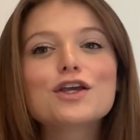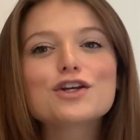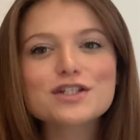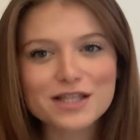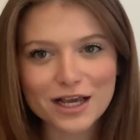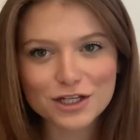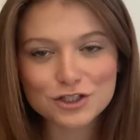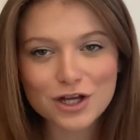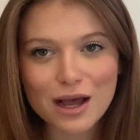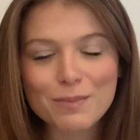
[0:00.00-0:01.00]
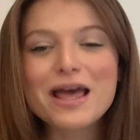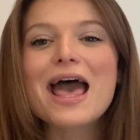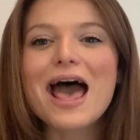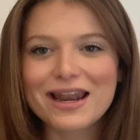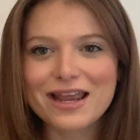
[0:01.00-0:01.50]
your second job,
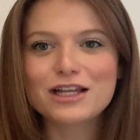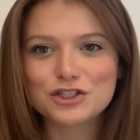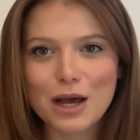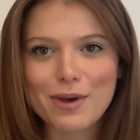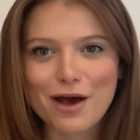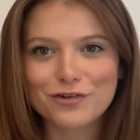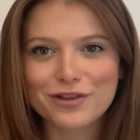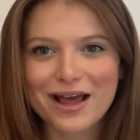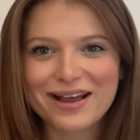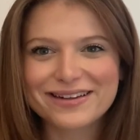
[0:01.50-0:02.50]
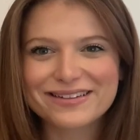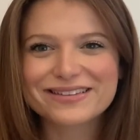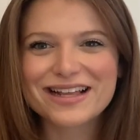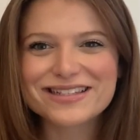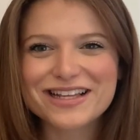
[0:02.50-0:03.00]
and any job after that.
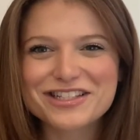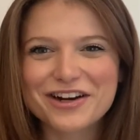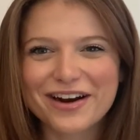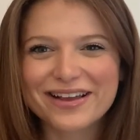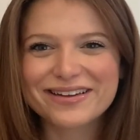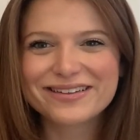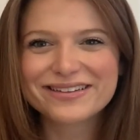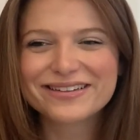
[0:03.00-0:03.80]
Let's get started.